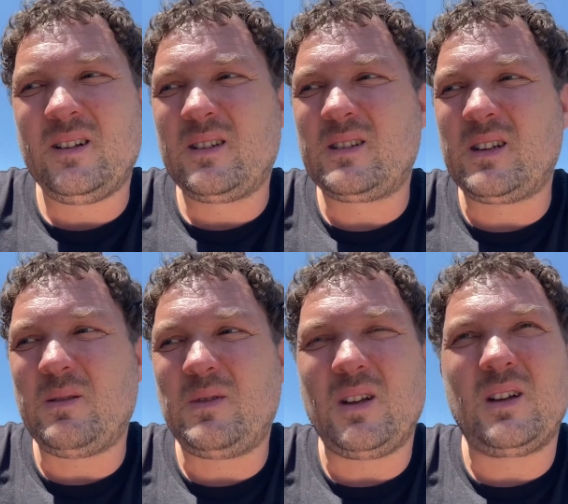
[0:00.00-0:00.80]

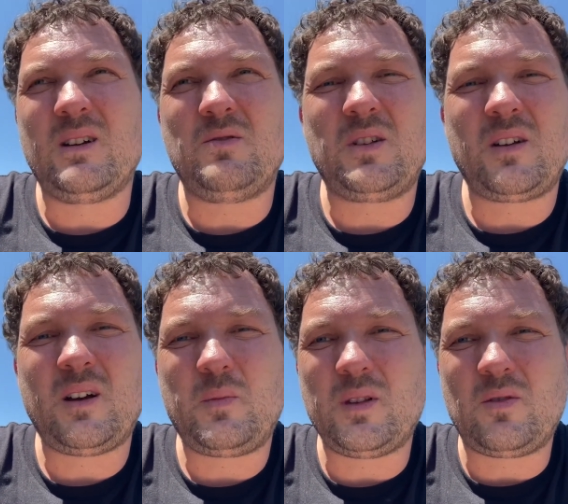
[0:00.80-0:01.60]
same thing would have
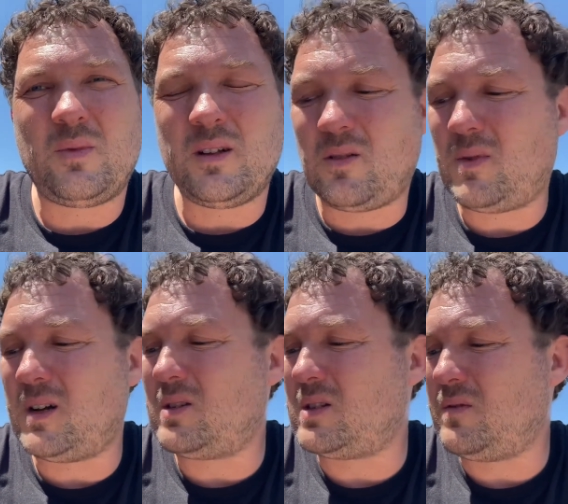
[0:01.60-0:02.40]
happened to my
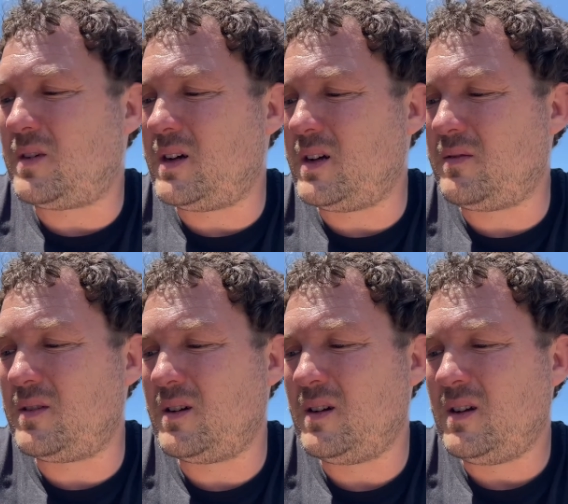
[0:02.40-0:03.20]
tomatoes. If I
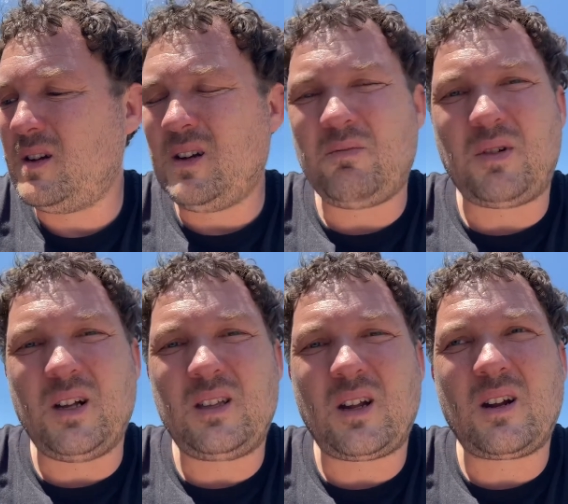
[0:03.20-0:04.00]
have
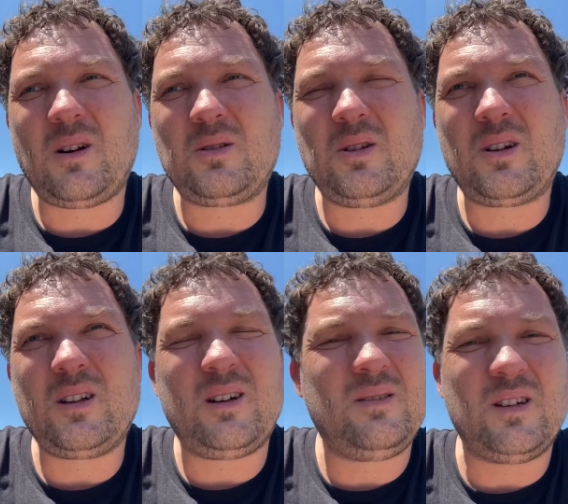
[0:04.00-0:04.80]
planted it out
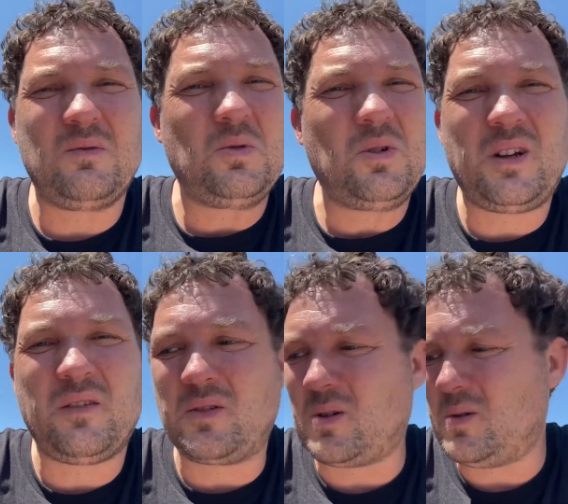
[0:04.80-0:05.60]
earlier, it would not
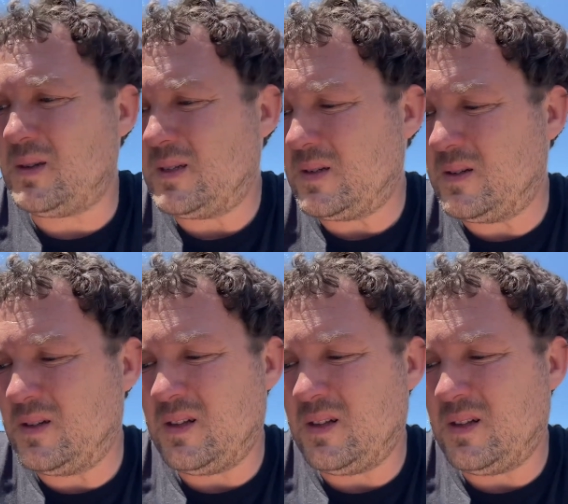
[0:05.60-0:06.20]
have grown. So